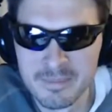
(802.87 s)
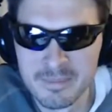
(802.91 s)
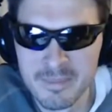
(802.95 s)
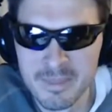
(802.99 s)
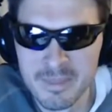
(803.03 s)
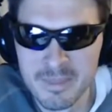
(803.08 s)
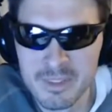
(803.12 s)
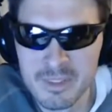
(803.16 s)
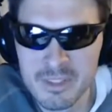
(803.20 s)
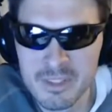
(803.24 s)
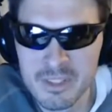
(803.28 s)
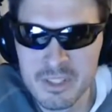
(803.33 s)

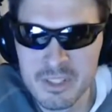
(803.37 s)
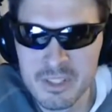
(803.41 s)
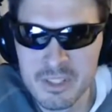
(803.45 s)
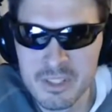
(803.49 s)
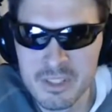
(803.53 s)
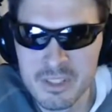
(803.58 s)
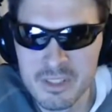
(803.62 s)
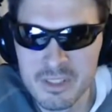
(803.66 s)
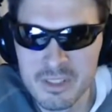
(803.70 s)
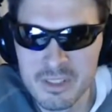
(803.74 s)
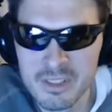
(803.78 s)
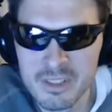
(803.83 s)
Let's
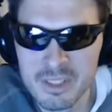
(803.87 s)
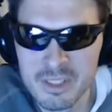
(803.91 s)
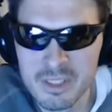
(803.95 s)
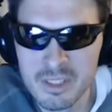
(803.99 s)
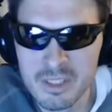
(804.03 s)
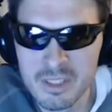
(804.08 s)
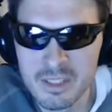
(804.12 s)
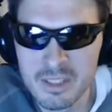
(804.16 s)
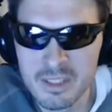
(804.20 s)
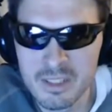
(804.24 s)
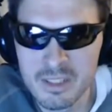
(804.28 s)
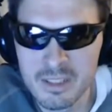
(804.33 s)
see.
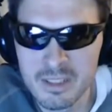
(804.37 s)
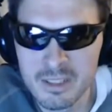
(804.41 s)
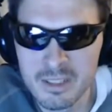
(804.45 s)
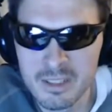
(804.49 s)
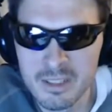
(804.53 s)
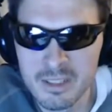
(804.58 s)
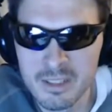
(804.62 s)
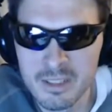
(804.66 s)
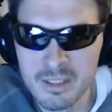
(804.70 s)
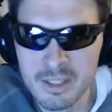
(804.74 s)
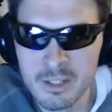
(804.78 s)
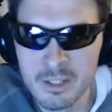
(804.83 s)

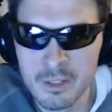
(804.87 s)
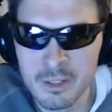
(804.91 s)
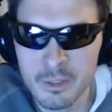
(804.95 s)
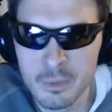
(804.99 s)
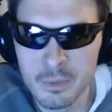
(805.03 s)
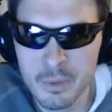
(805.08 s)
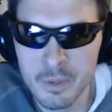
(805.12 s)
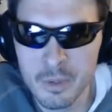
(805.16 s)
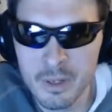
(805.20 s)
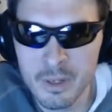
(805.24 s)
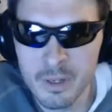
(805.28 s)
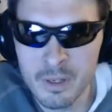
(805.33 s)
There
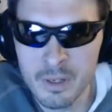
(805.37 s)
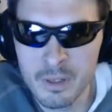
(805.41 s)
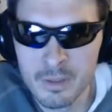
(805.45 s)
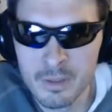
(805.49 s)
you are.